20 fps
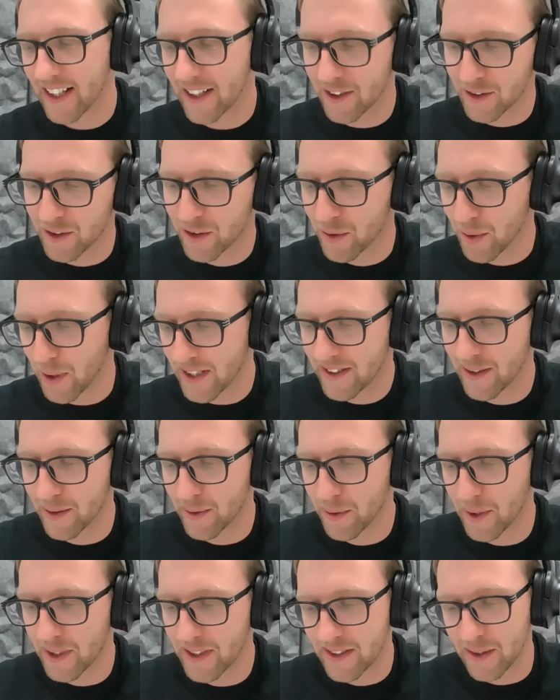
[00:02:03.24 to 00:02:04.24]
CALC
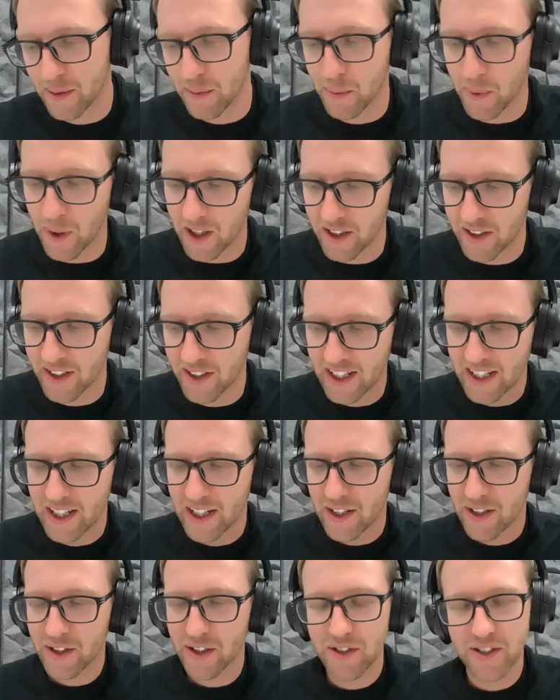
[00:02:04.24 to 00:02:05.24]
2021.
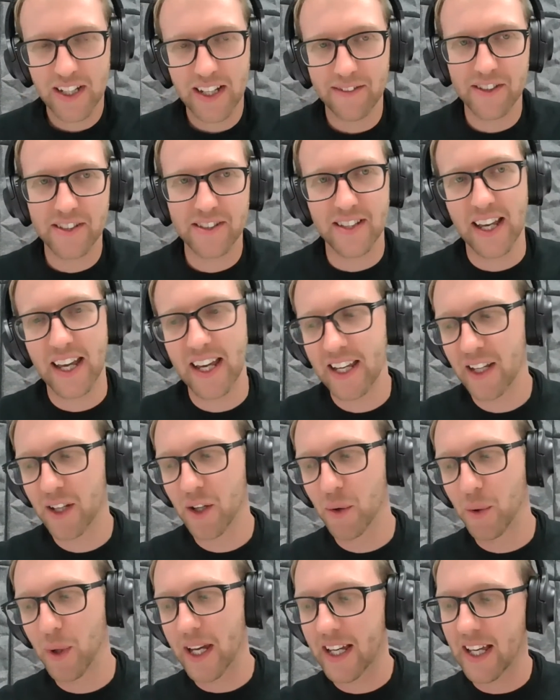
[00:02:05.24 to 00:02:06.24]
Could you give us a
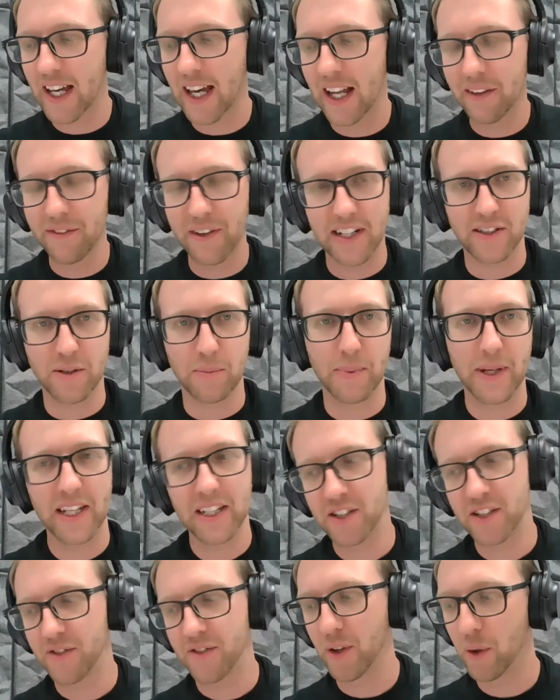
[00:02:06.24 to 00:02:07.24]
quick elevator
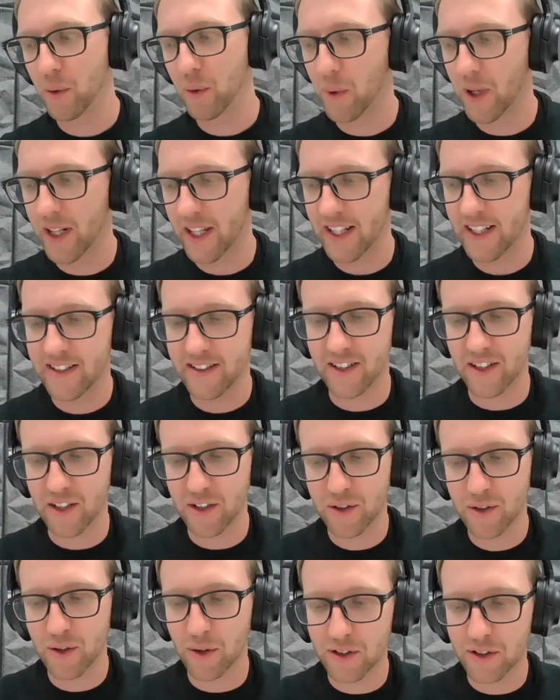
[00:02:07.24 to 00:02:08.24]
pitch for what it is that
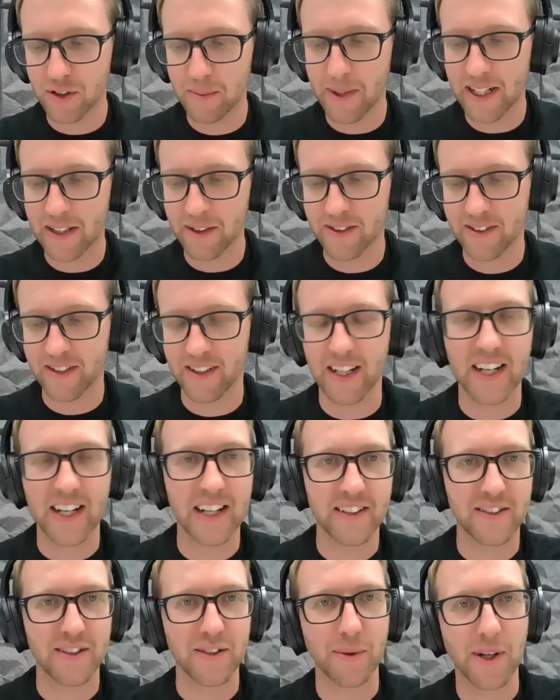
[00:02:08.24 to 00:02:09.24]
you talked about to
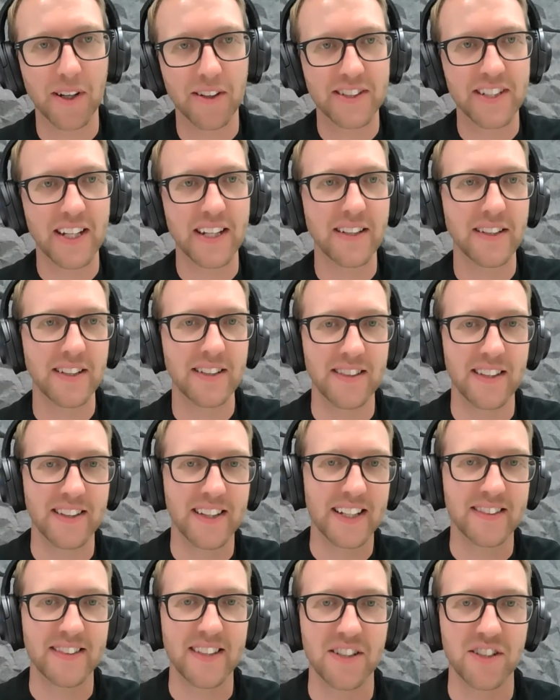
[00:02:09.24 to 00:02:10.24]
our attendees in
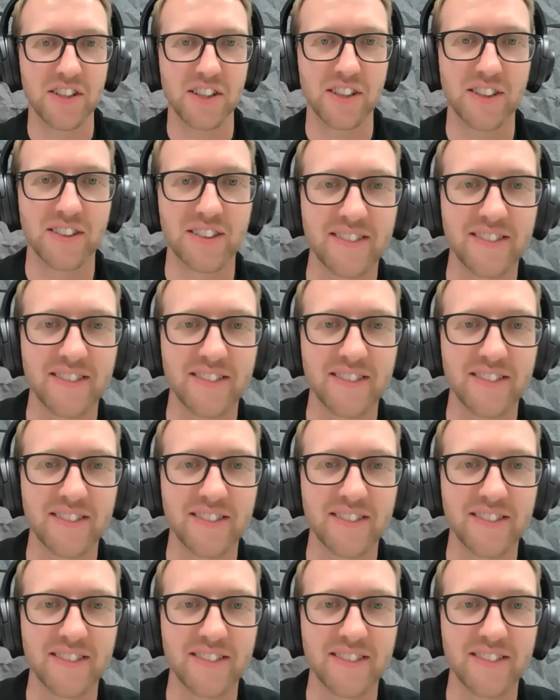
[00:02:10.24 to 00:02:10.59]
that session?